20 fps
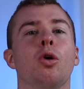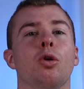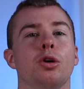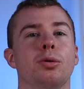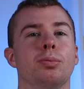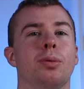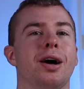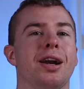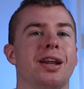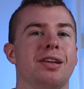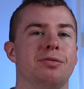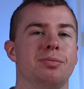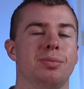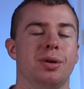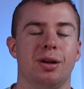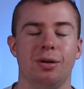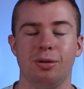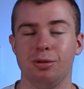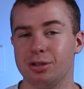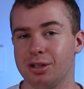or you might even
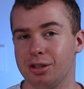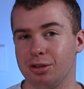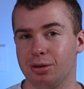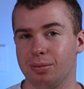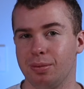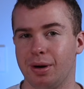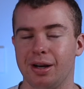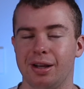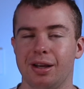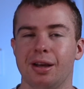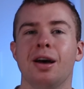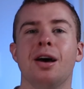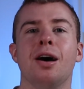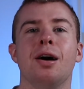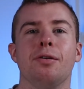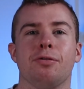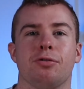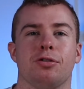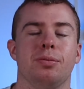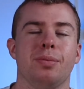be losing your money
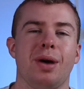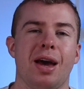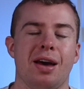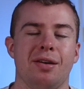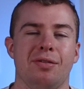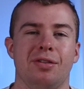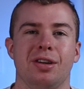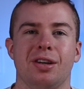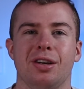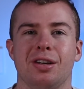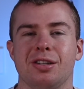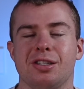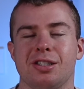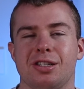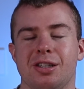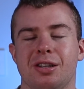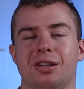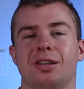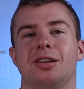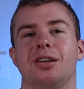from having it
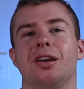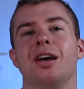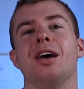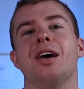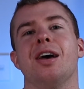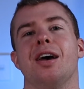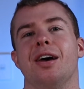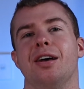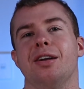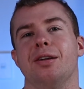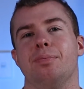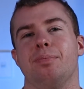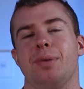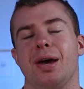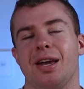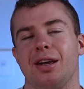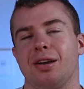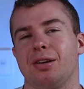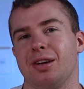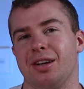sitting in a
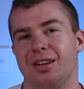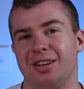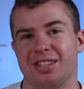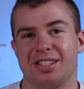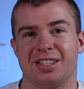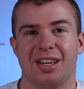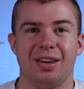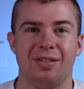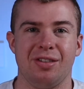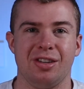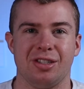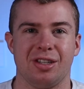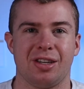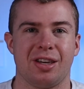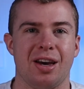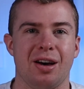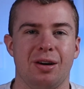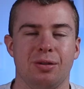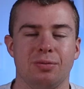bank in a savings account.